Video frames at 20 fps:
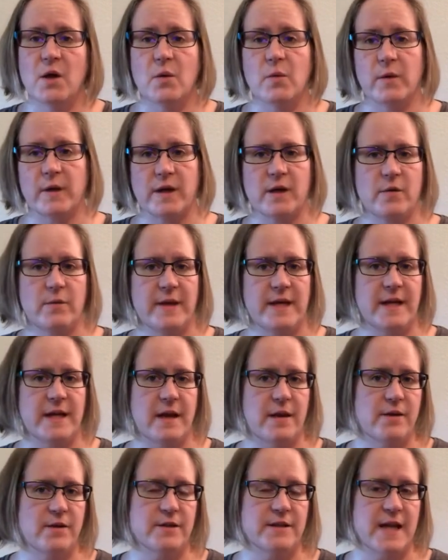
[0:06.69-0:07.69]
We're going to read
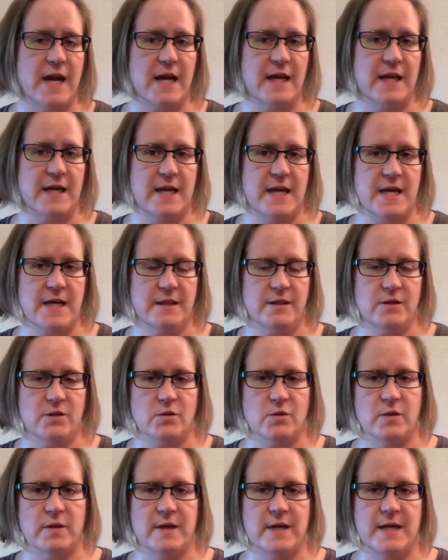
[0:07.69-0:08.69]
another Zack and Ann
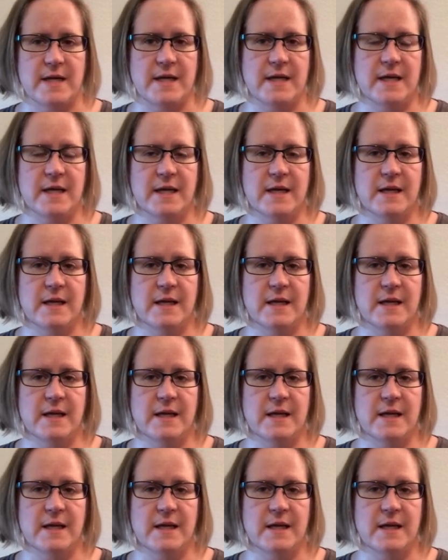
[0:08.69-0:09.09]
story